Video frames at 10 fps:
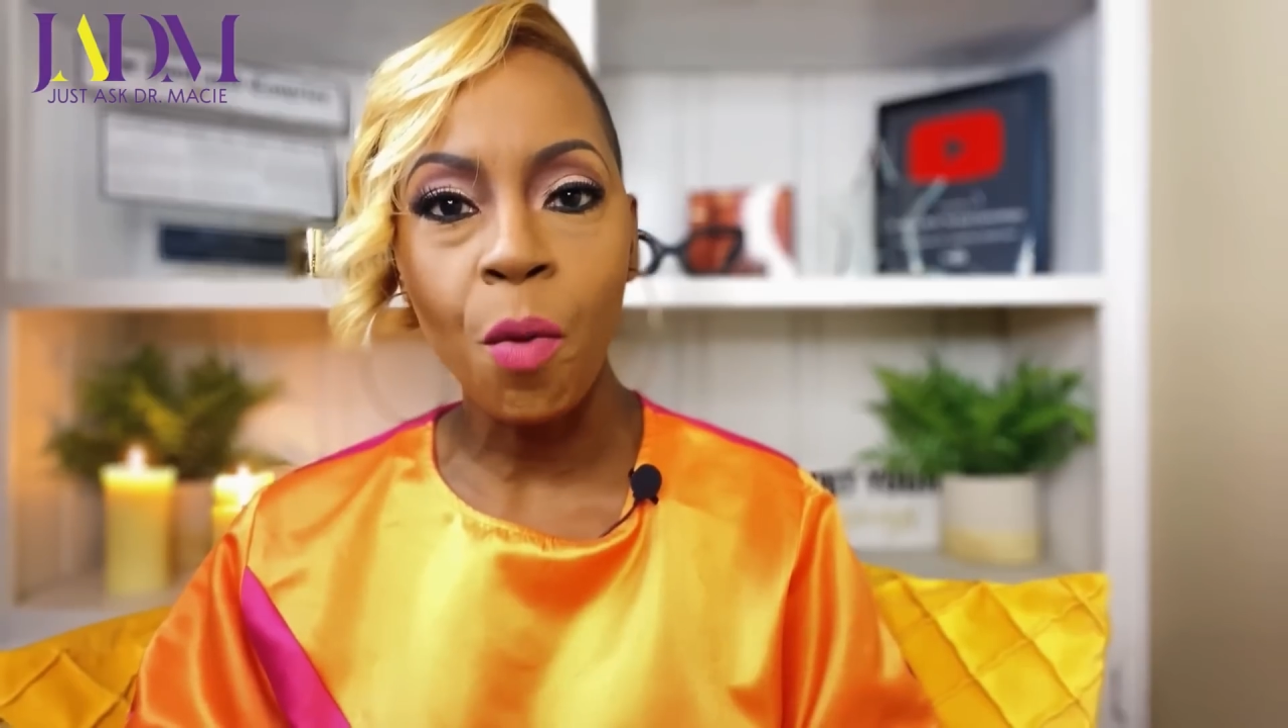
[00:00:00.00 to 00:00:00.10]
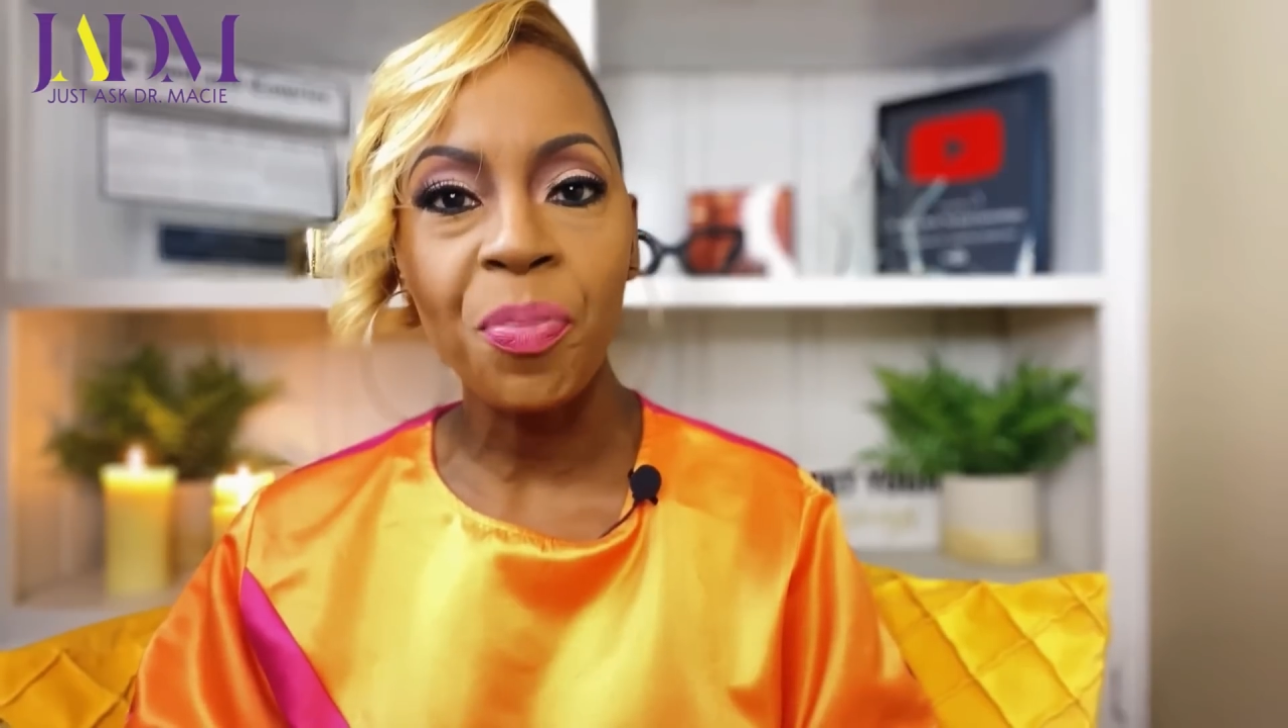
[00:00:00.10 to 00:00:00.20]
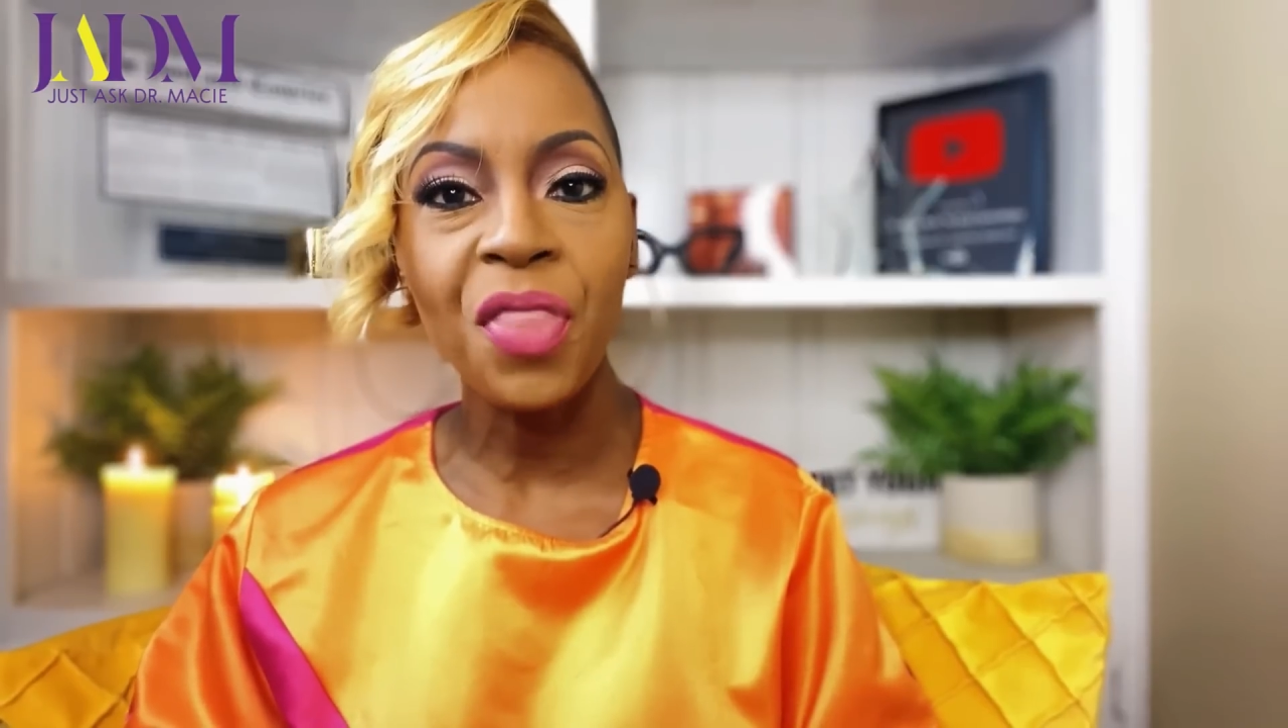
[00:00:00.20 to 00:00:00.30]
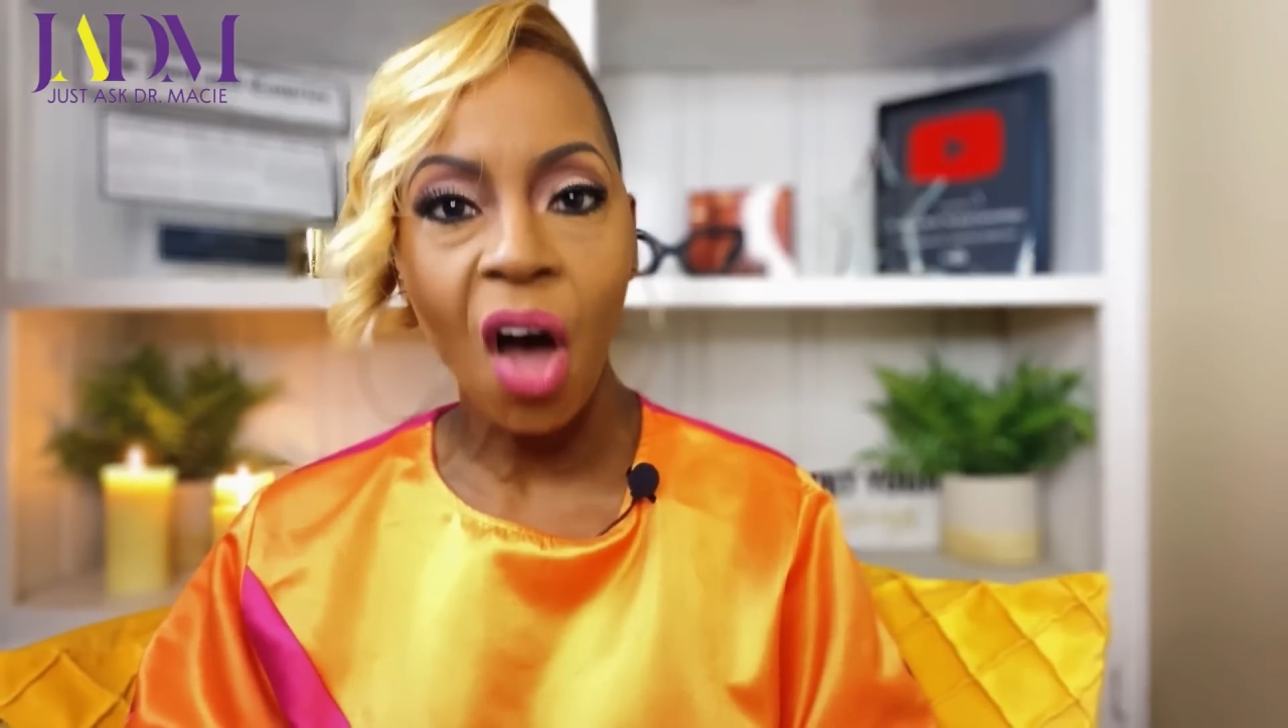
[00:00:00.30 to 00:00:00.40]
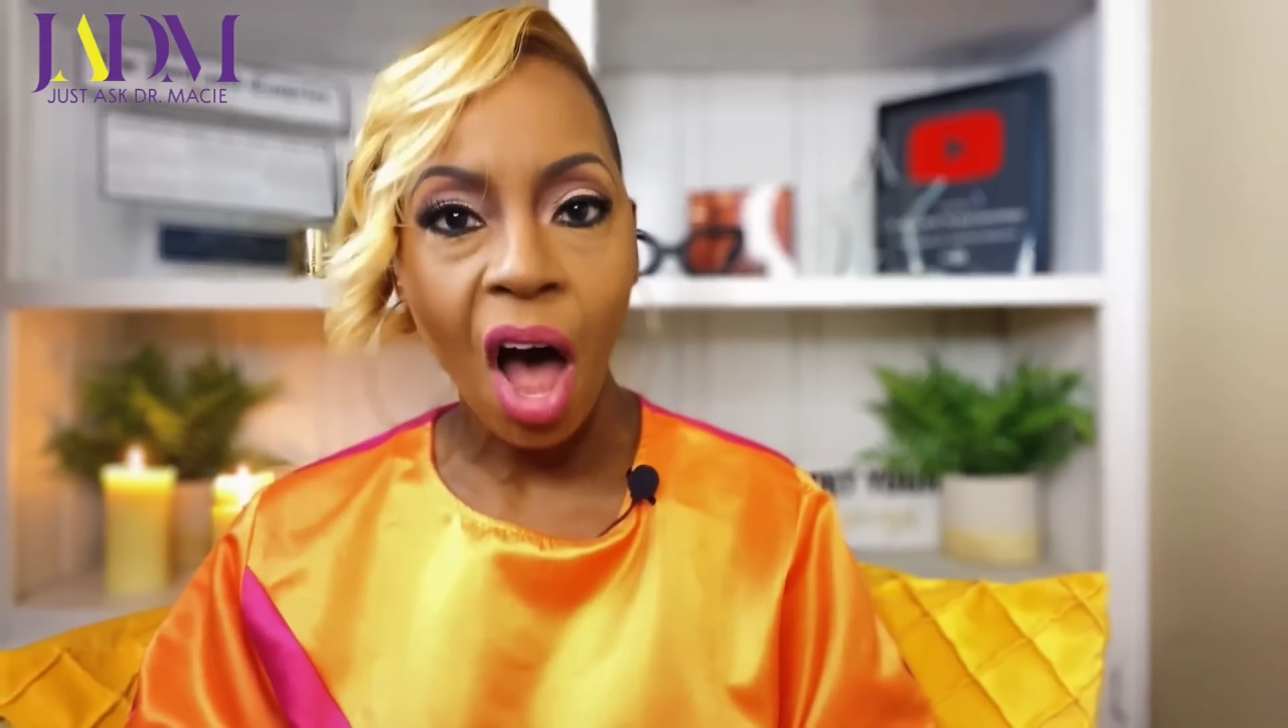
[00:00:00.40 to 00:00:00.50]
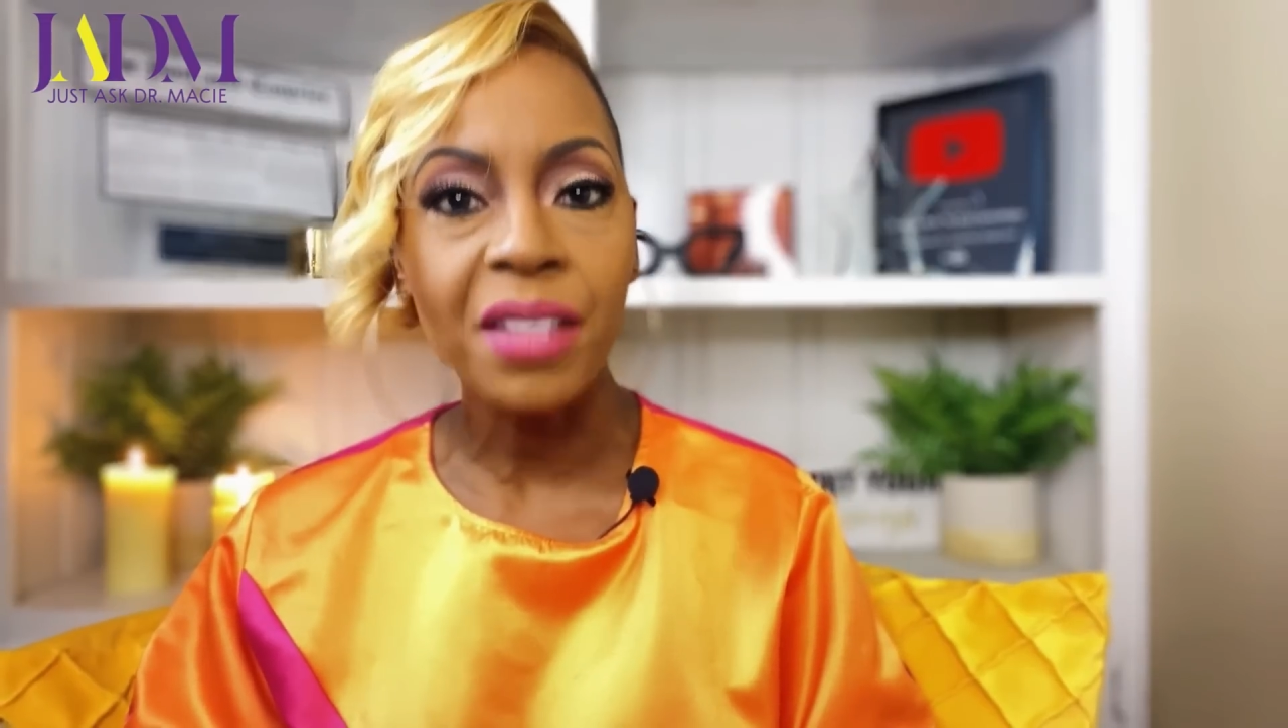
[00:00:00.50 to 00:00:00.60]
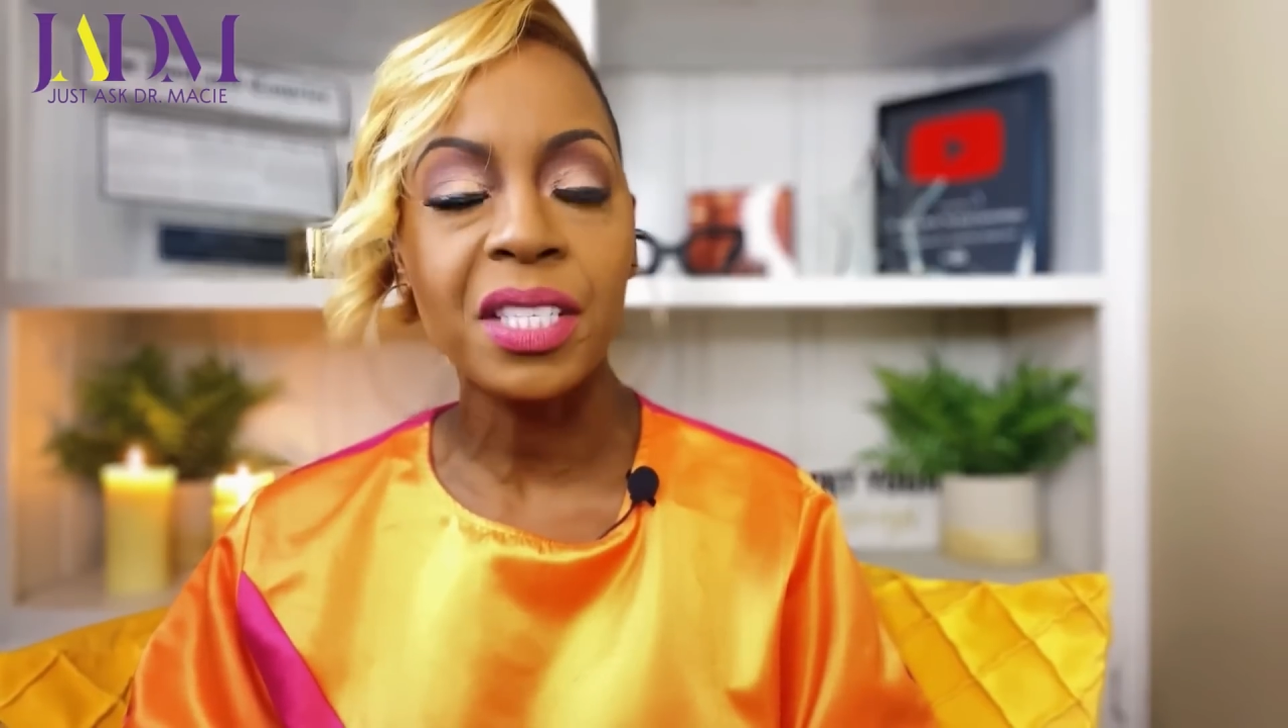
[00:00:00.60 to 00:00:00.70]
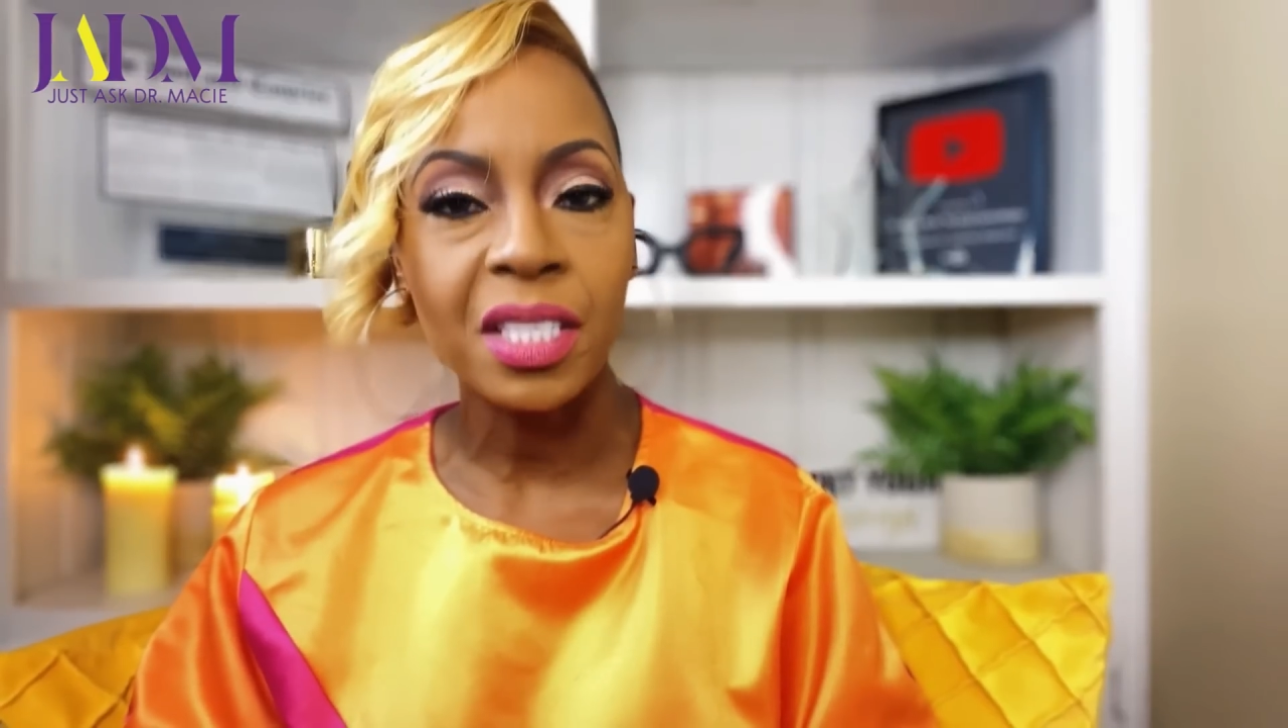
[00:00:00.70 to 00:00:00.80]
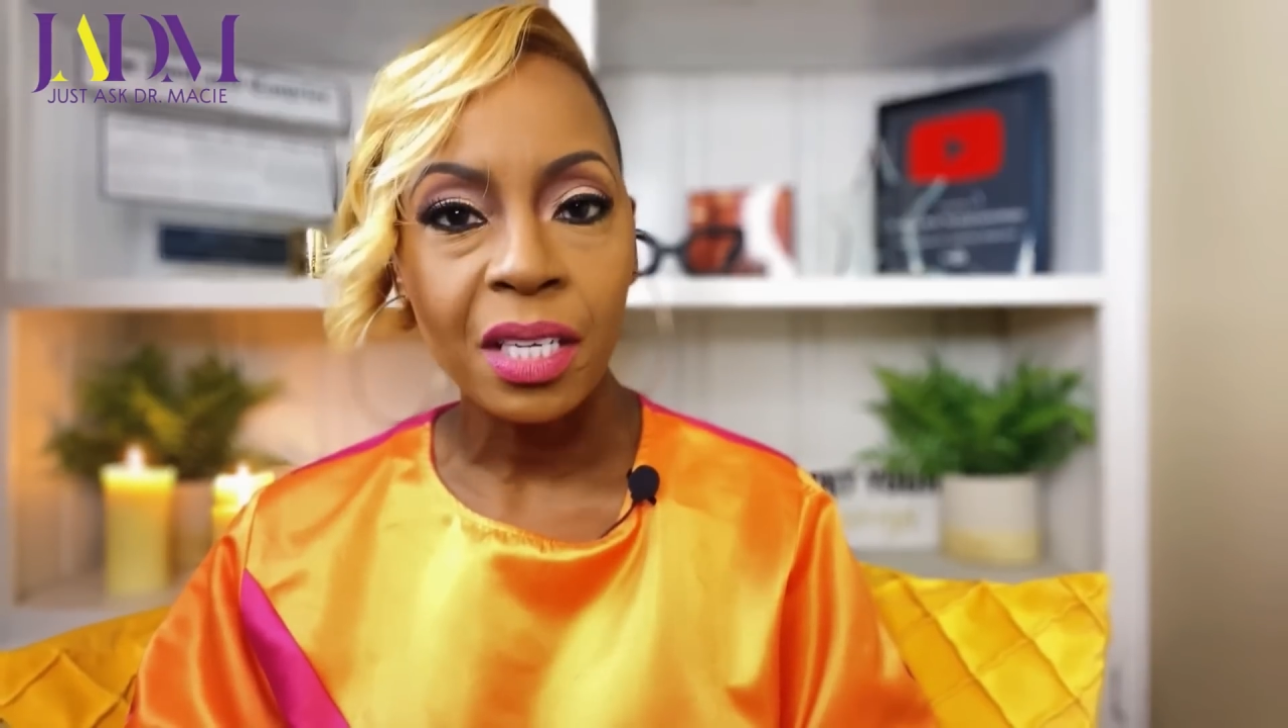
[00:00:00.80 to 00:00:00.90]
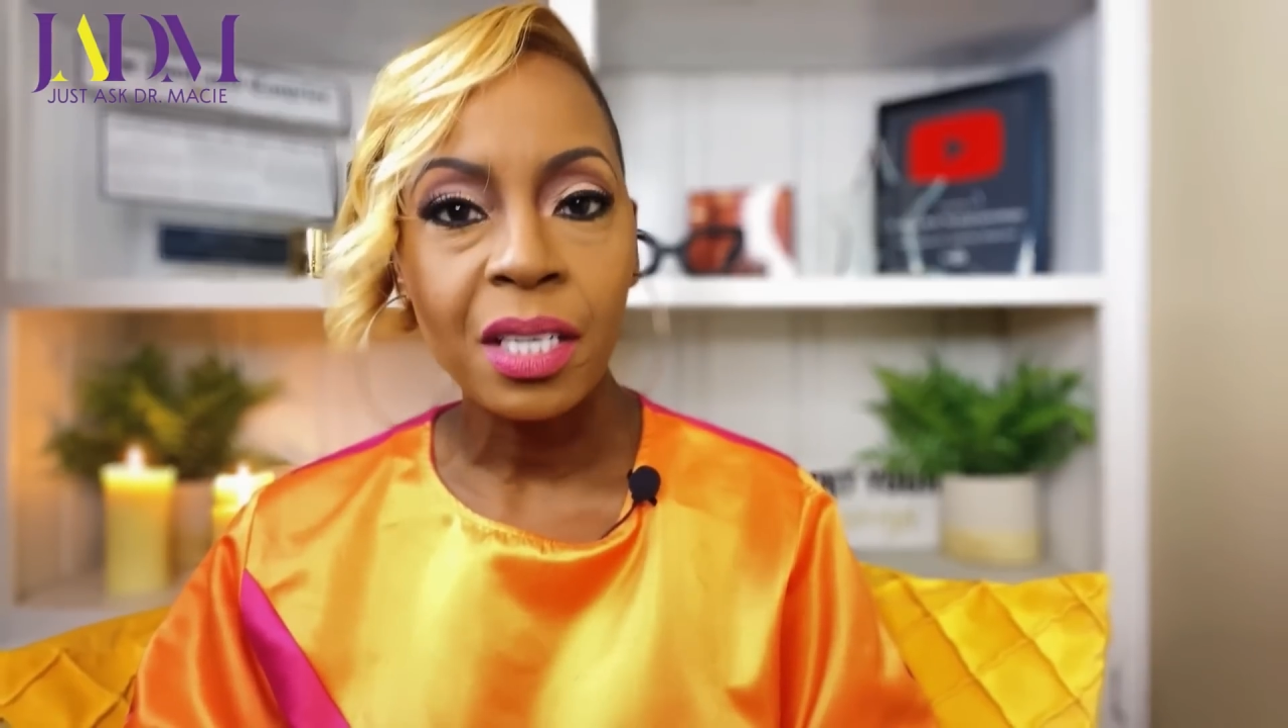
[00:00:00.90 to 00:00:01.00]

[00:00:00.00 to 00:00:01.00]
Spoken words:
thoughts